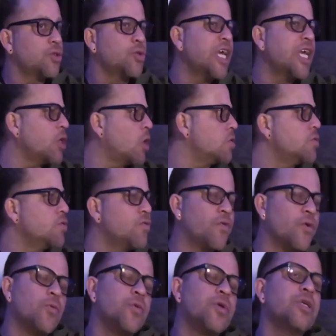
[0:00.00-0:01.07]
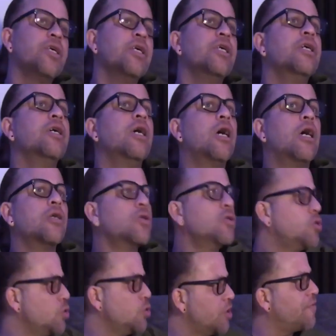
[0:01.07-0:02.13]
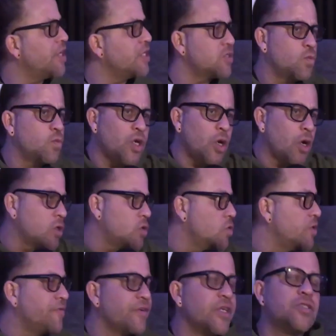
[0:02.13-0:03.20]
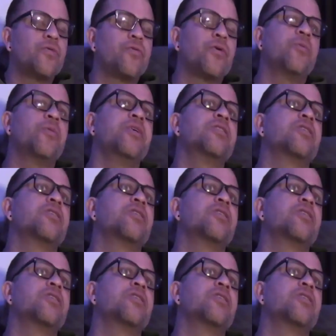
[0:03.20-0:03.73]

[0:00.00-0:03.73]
They know you. You feel me? You do the events. We all do the events. Yeah. You feel me?